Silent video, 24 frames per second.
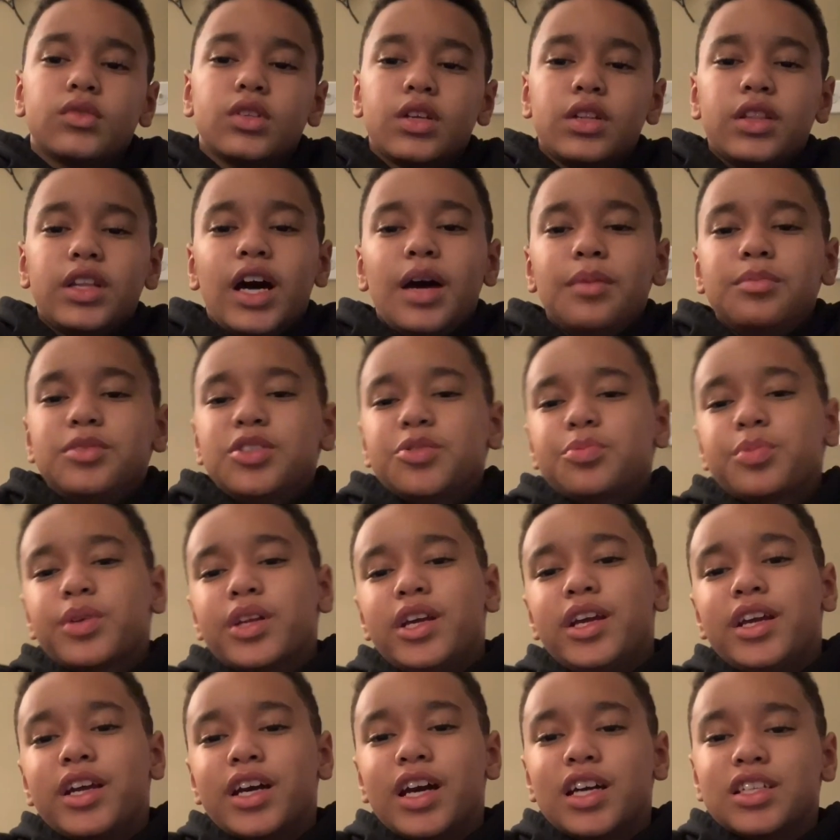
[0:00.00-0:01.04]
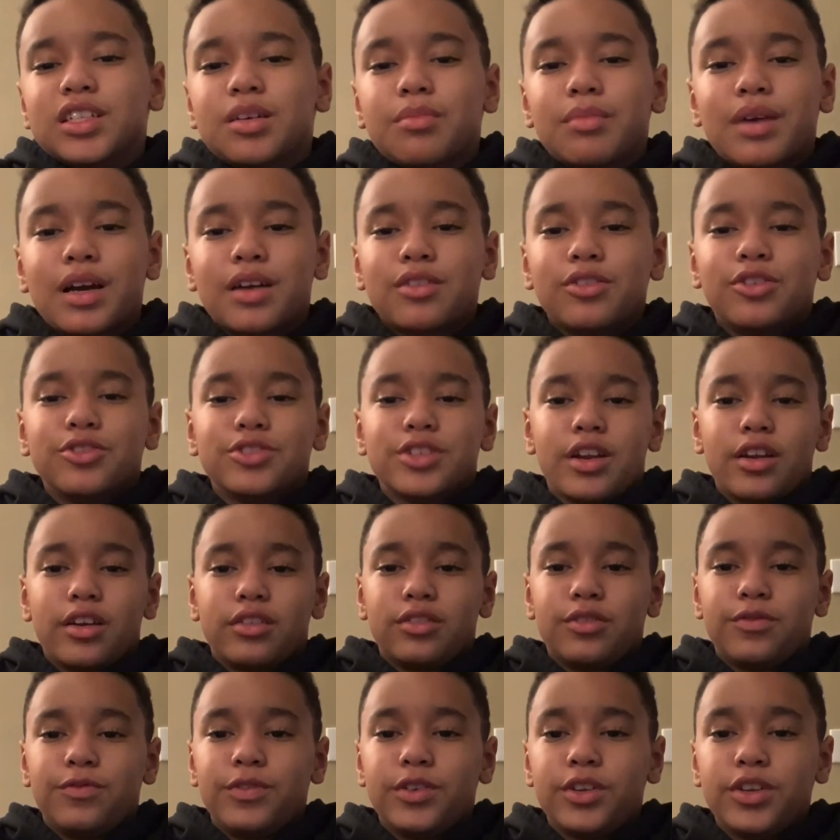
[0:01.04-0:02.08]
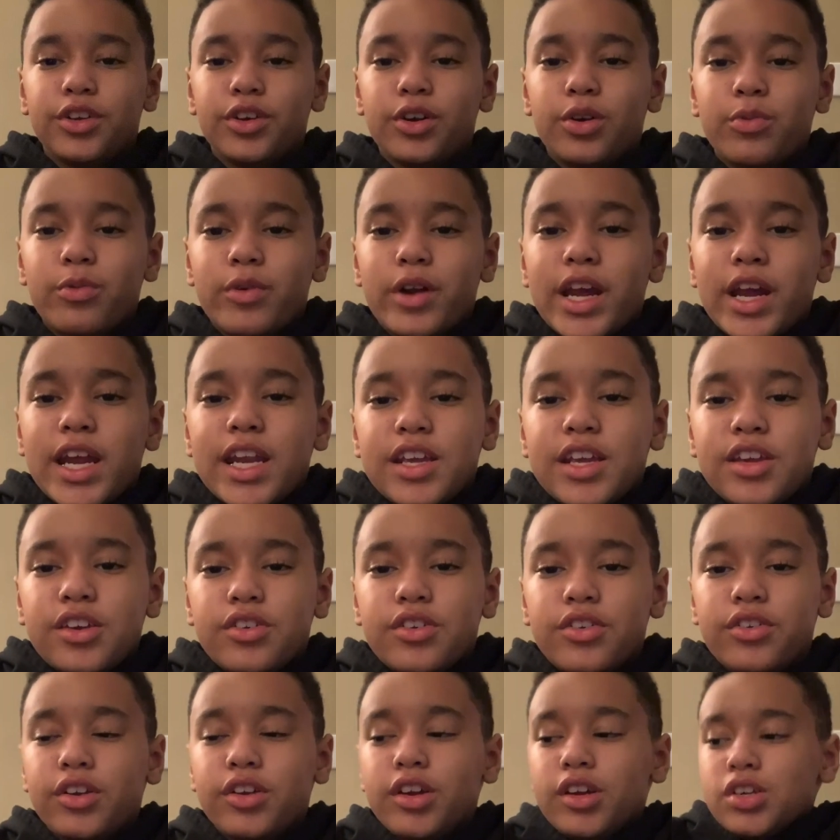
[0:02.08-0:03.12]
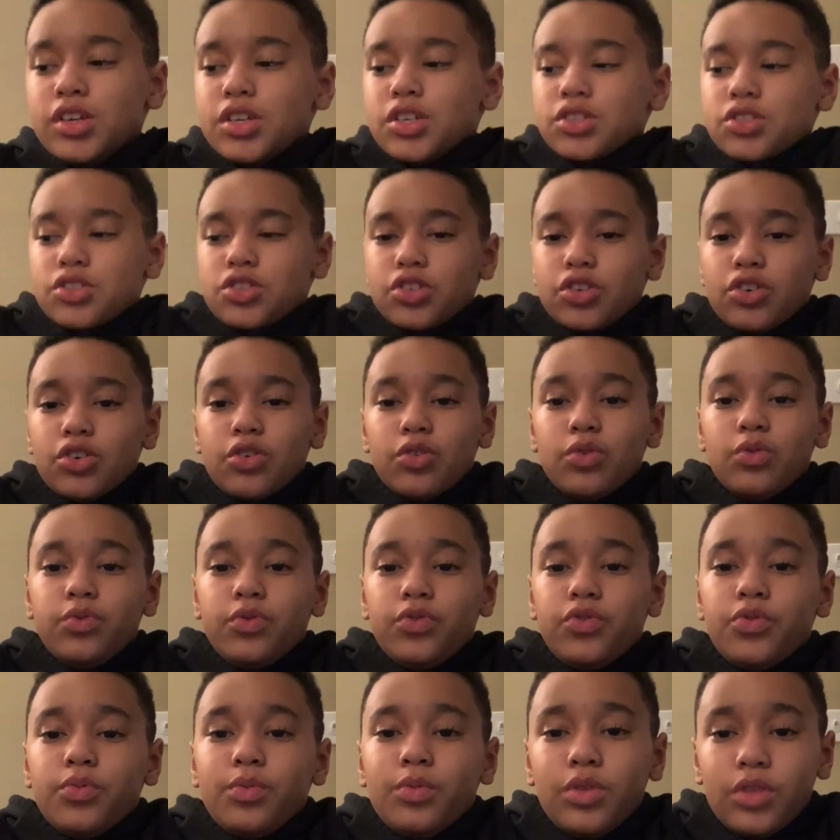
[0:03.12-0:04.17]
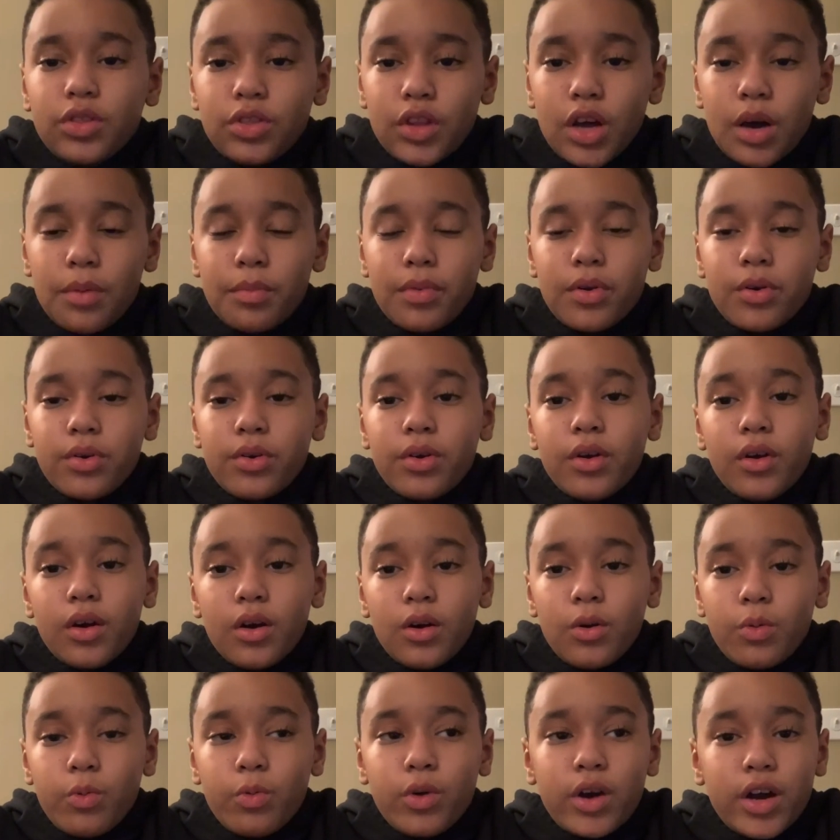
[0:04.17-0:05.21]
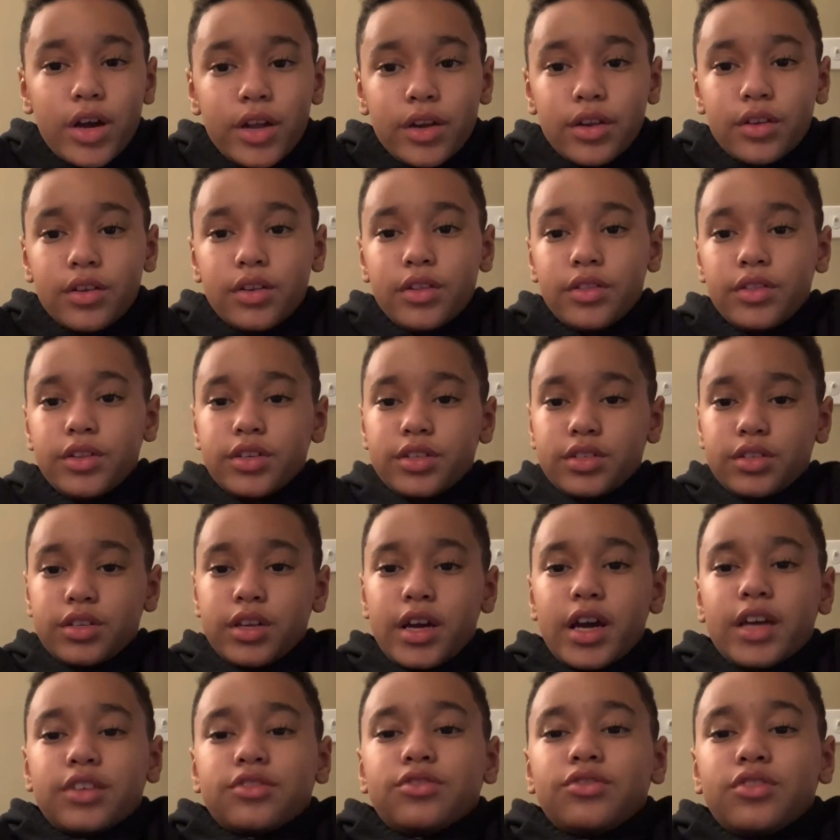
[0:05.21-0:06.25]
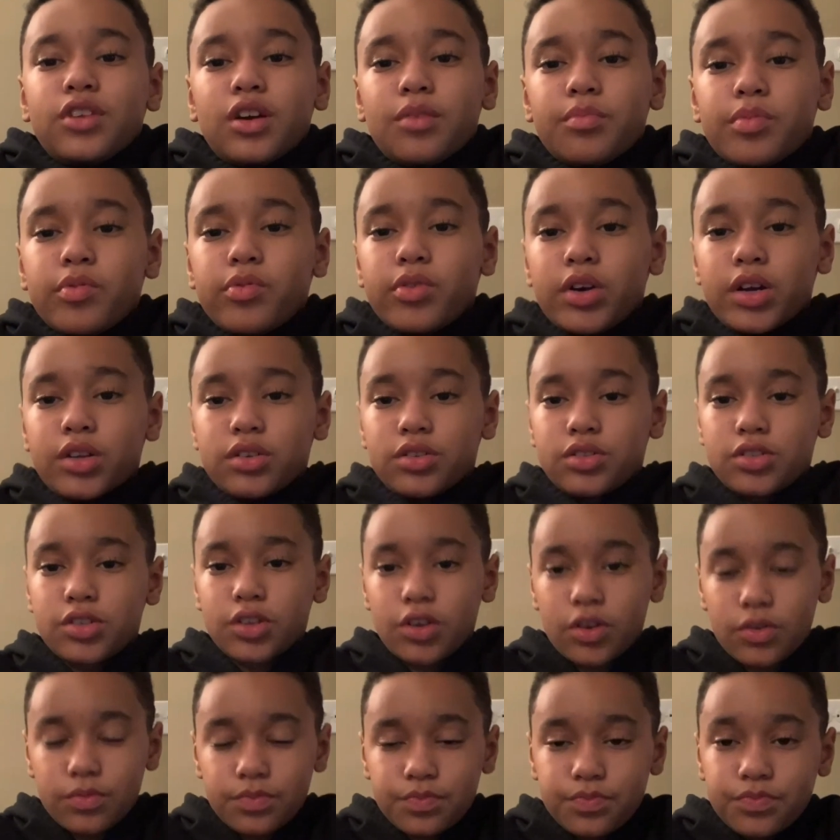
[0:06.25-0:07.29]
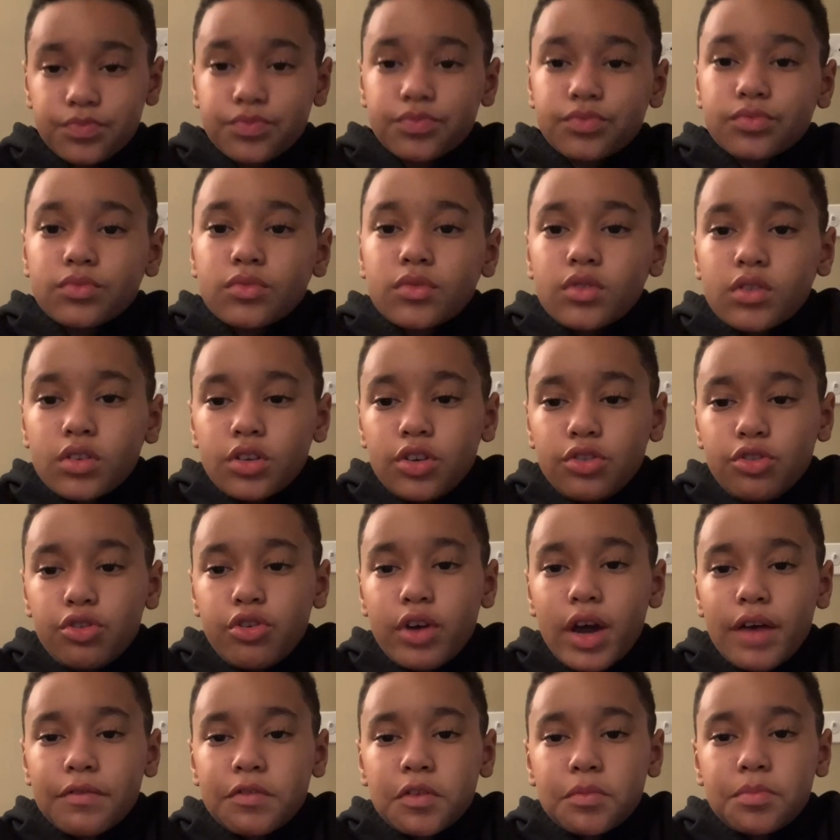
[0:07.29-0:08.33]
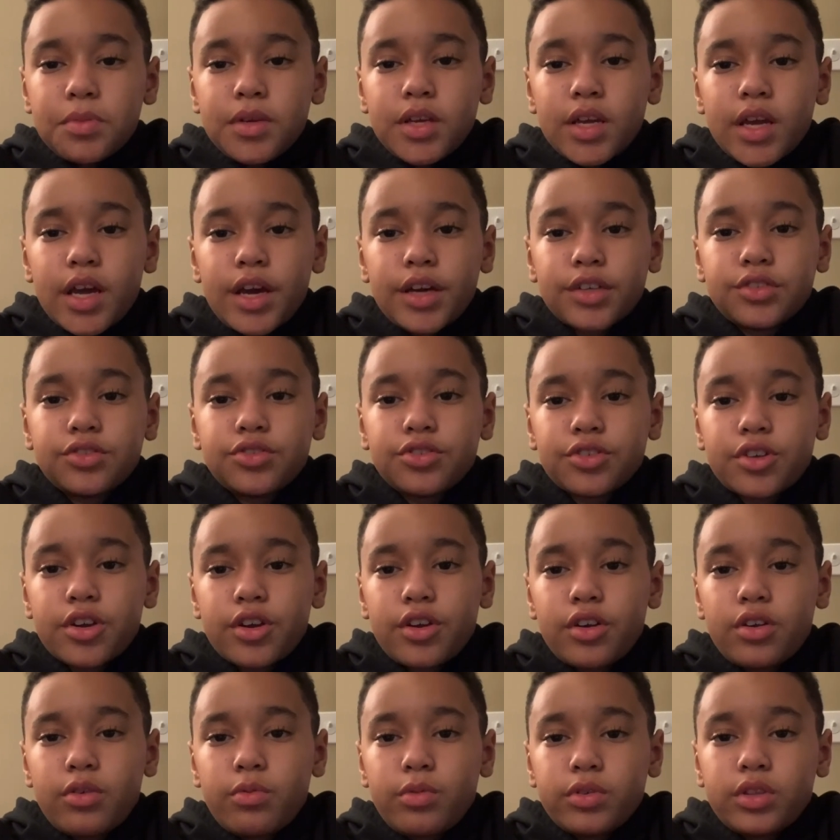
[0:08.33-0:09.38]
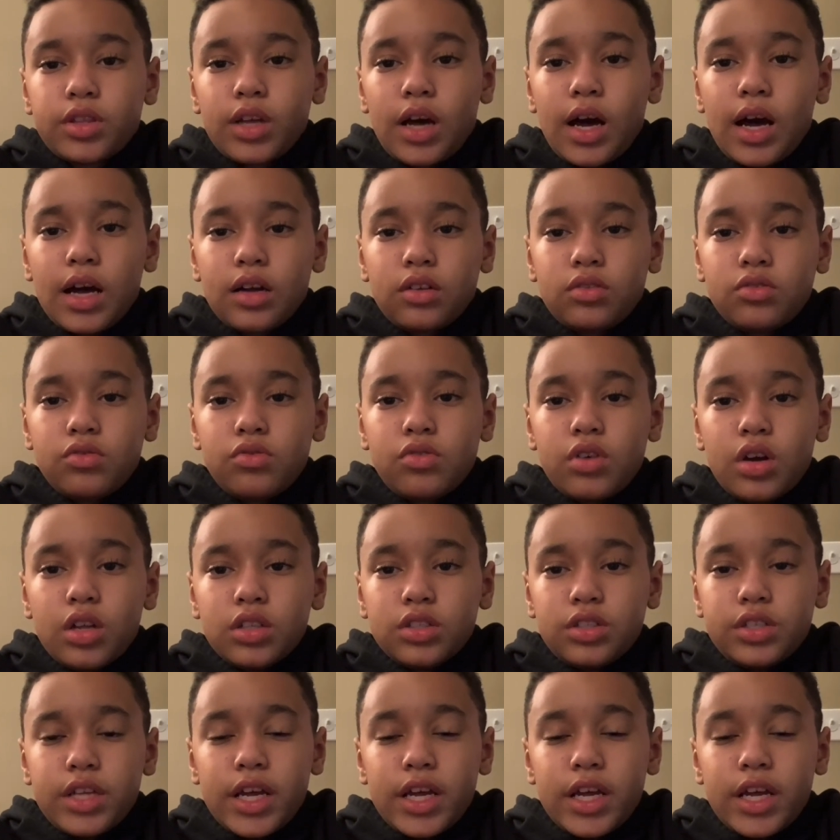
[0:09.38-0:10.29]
No, I'm just playing, guys. I'm not closing out the video right here. So number 1, this is extra number 1. So you have to be extra careful with the hot glue guns.